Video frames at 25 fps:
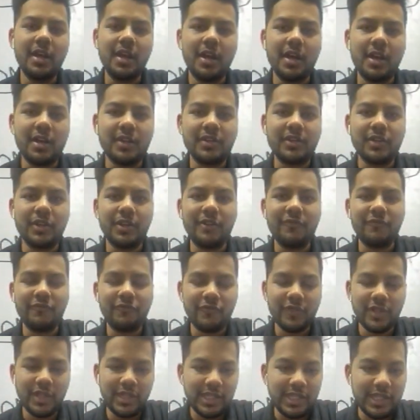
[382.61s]
So if we
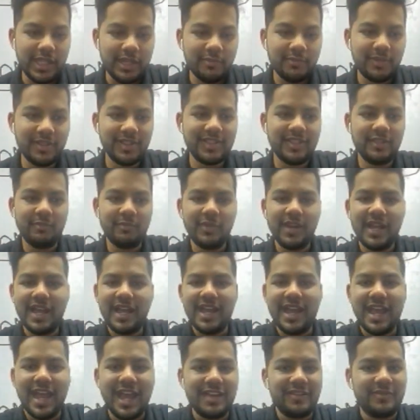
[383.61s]
keep the supply
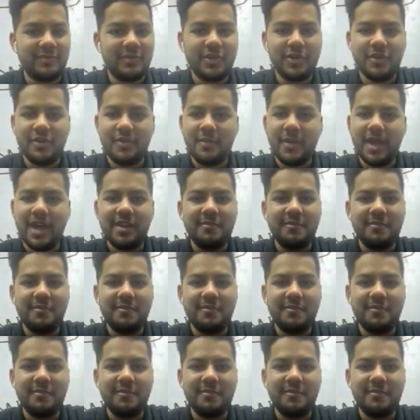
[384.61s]
at 1